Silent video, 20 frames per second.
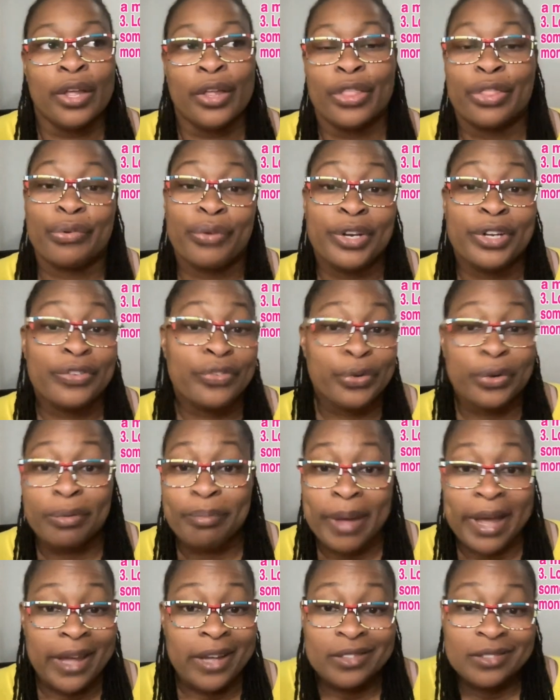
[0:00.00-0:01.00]
three to four
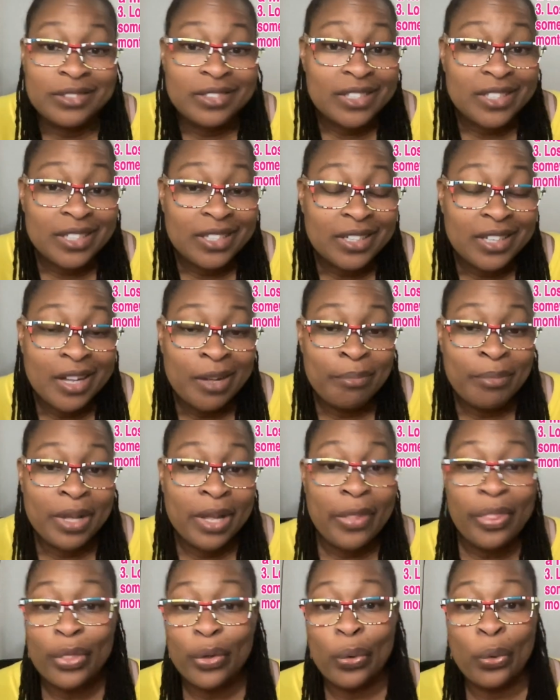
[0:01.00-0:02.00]
pounds a
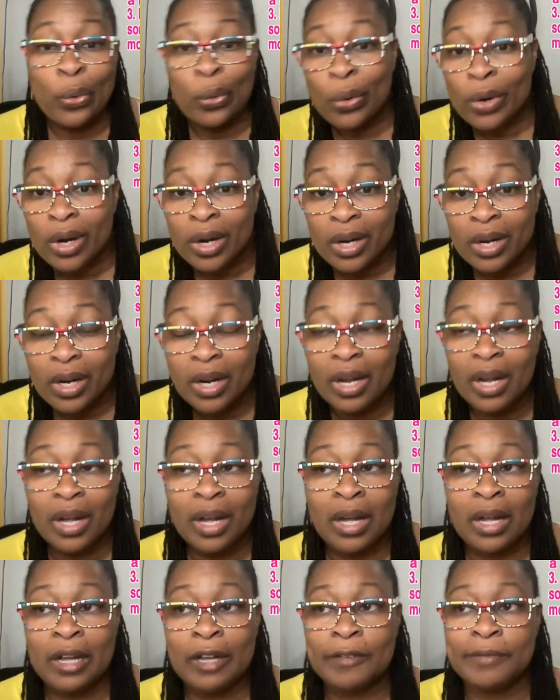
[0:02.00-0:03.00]
month or,
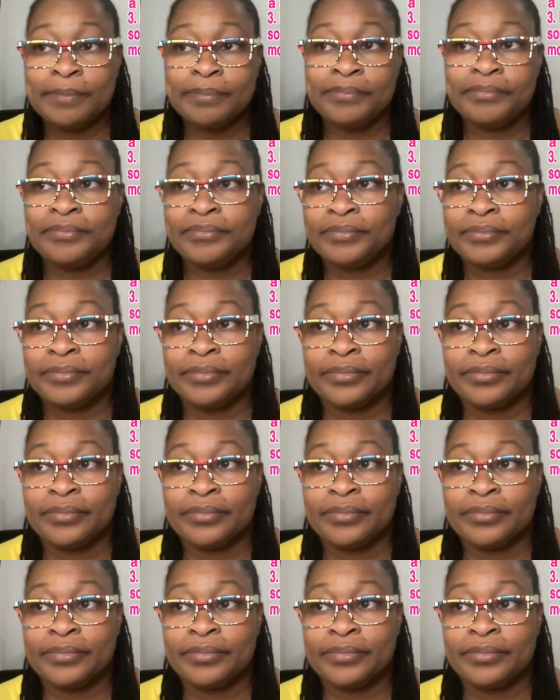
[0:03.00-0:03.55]
um,